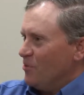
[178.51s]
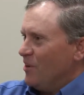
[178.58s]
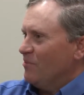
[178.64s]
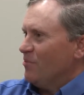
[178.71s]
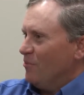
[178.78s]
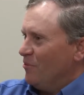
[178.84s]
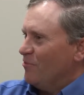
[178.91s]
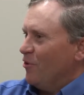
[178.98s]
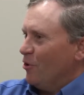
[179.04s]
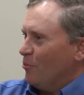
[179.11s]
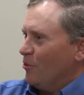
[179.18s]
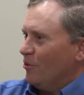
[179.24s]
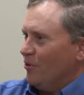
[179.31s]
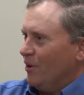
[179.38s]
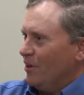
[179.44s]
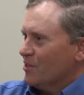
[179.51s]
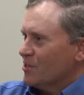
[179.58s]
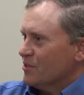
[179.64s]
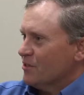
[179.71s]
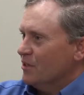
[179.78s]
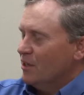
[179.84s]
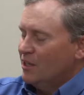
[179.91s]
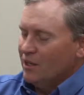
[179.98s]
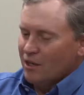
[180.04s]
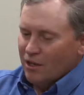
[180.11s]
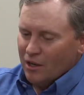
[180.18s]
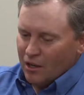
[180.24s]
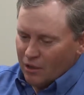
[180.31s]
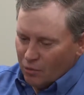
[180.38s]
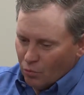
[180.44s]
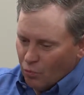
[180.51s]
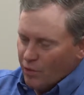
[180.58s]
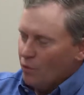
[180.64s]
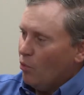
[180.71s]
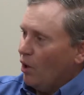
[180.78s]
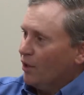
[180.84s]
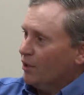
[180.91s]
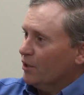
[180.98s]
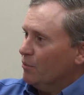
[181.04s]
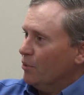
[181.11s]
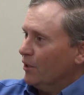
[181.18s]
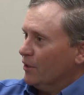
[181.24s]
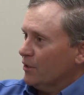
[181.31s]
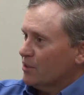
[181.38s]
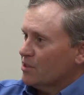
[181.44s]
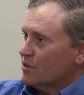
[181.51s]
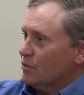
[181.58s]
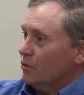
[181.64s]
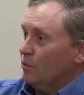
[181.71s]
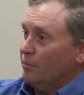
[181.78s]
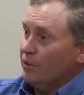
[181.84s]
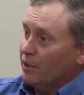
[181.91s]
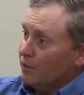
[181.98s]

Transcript: right from a farmer and rancher. We wanted to bring this to them.